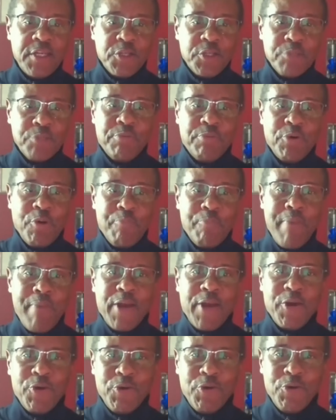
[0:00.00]
the bull by
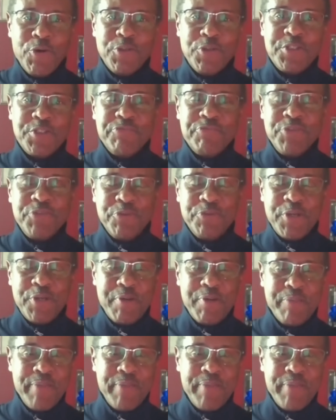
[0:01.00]
the horns, if you will.